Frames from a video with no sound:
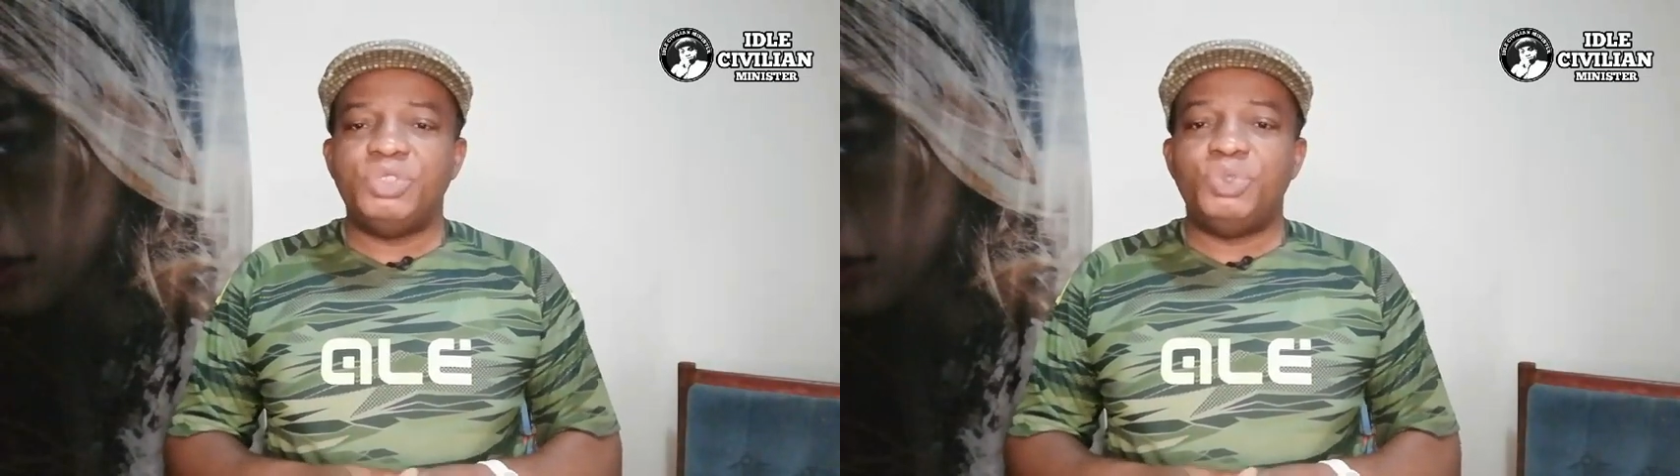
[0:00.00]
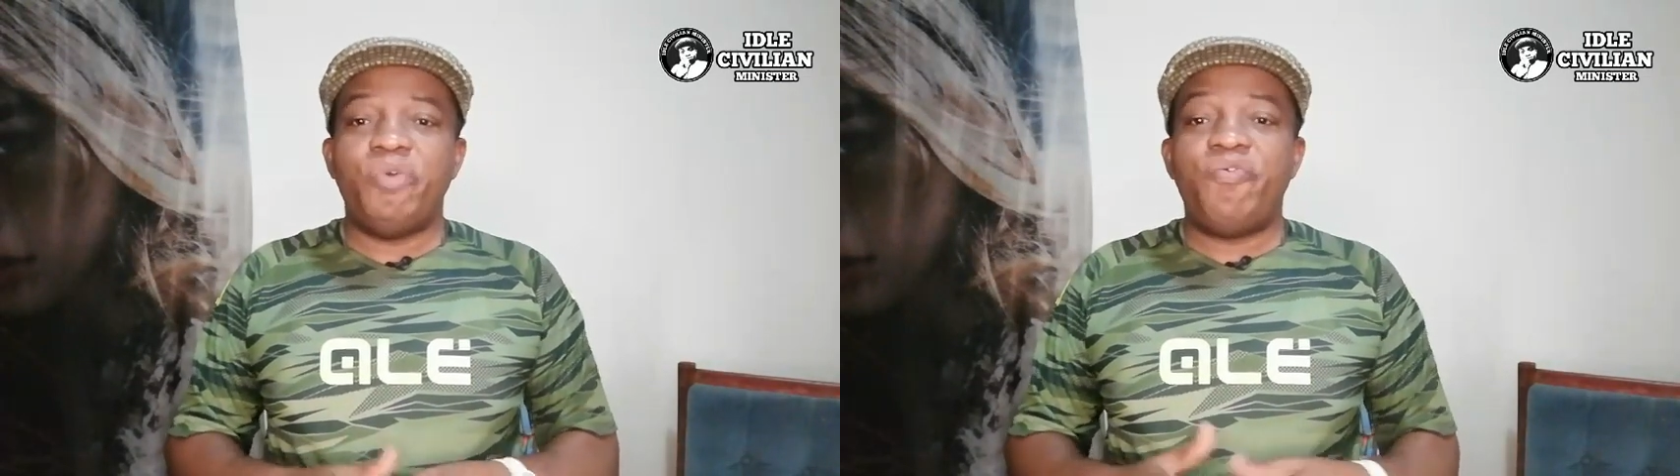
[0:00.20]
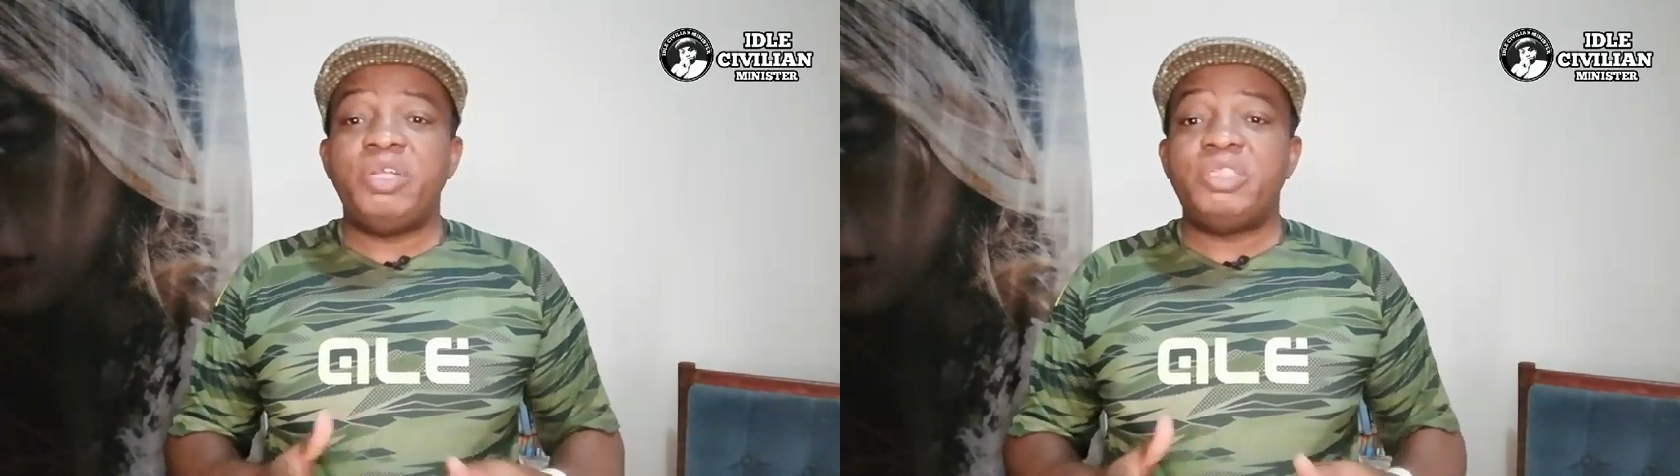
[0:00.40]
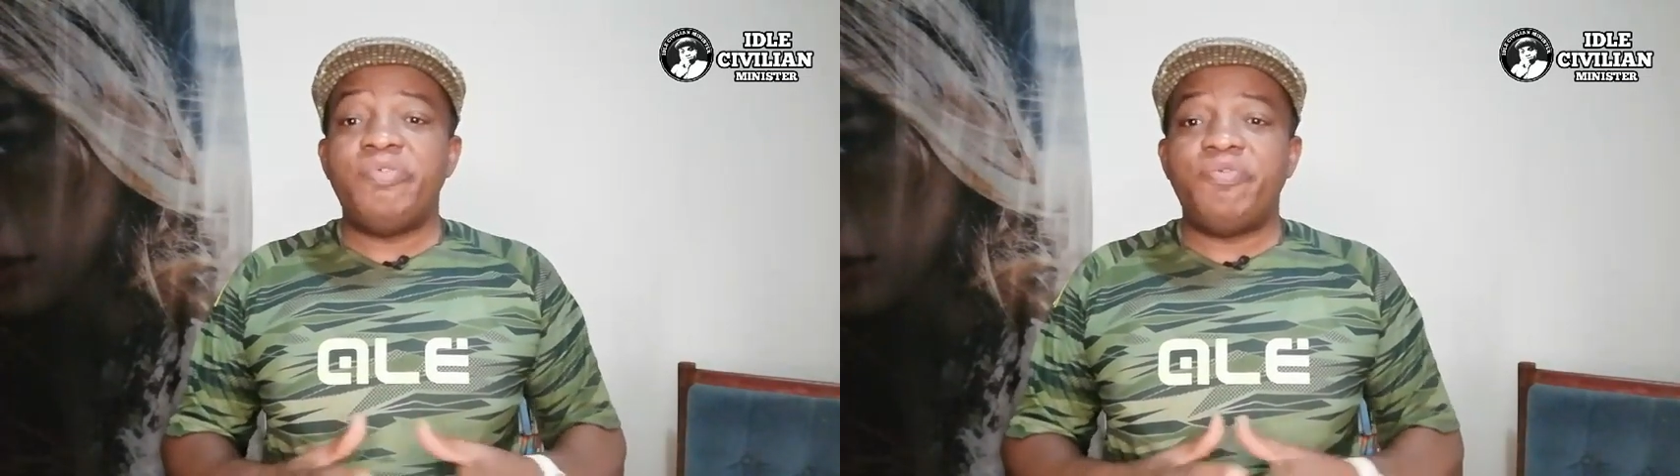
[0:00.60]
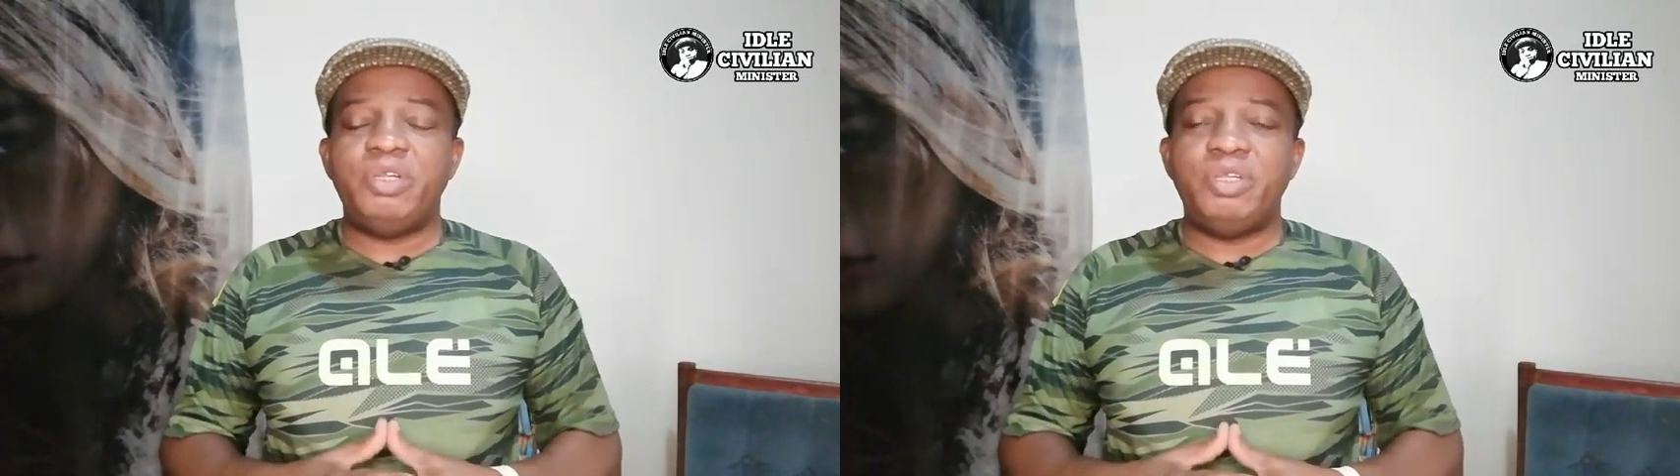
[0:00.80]
to
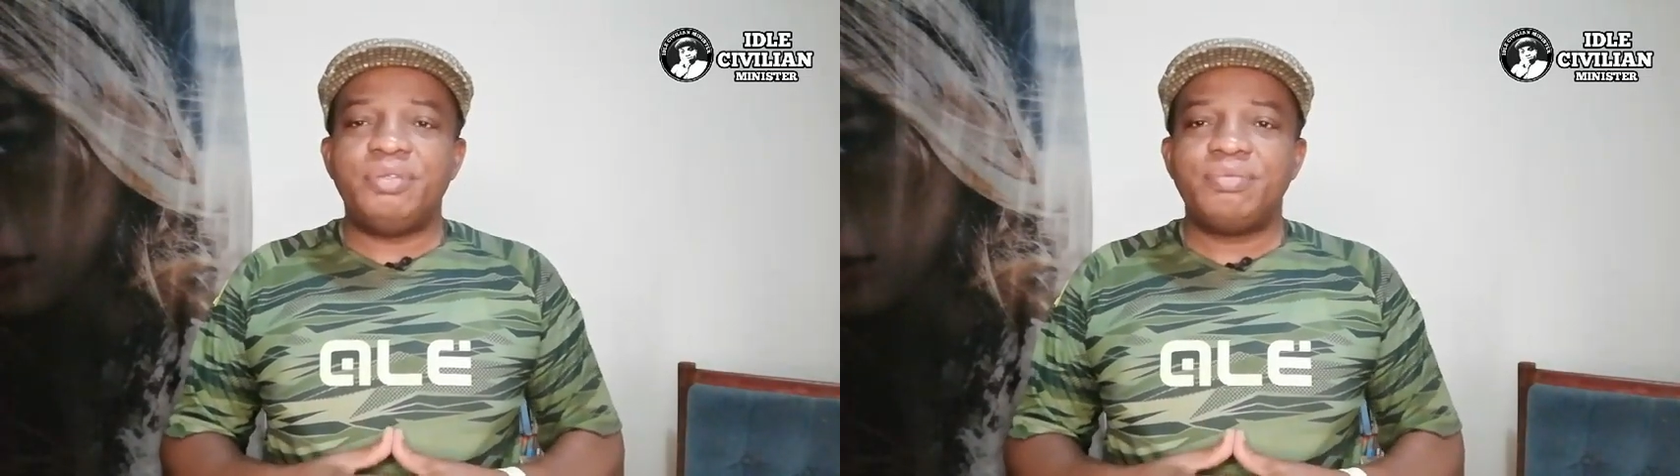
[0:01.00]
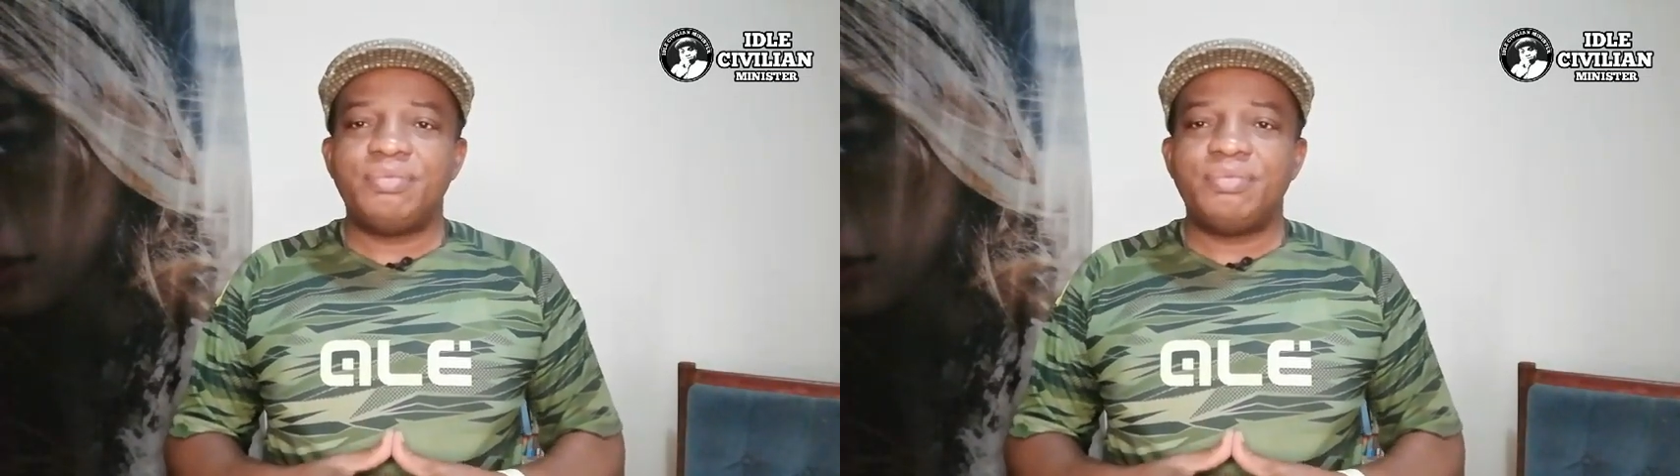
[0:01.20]
effectively,